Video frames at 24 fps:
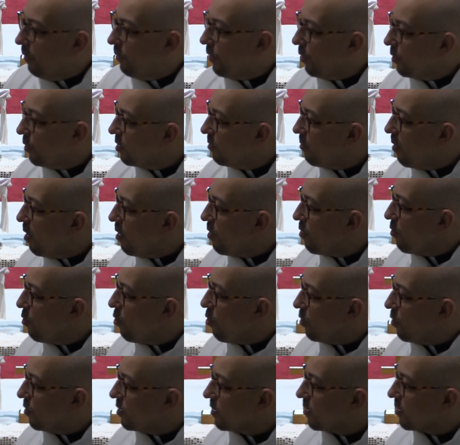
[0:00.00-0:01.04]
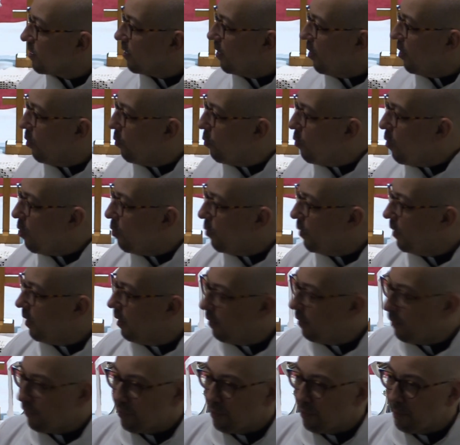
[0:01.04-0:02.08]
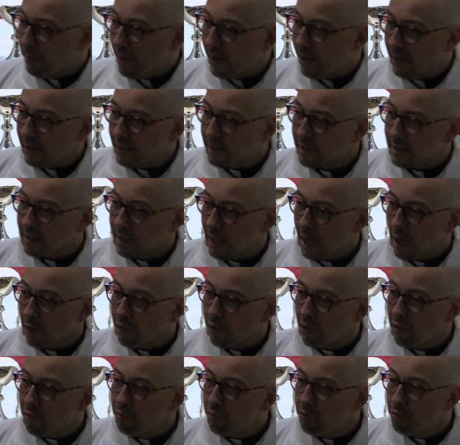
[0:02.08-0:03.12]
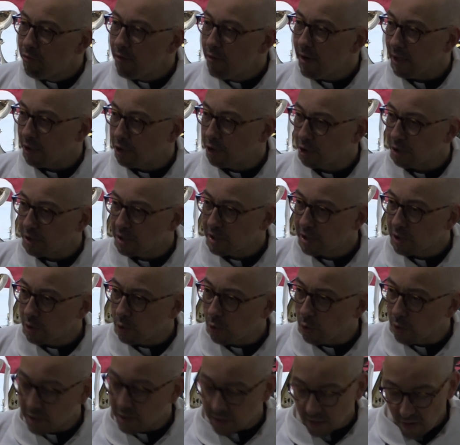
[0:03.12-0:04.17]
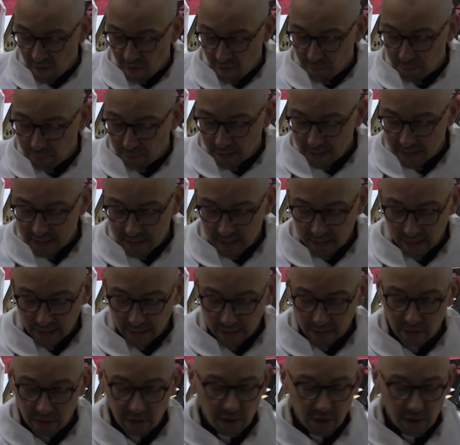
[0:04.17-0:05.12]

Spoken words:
Those are my thoughts on what we learn from pets. They are a rich source of blessing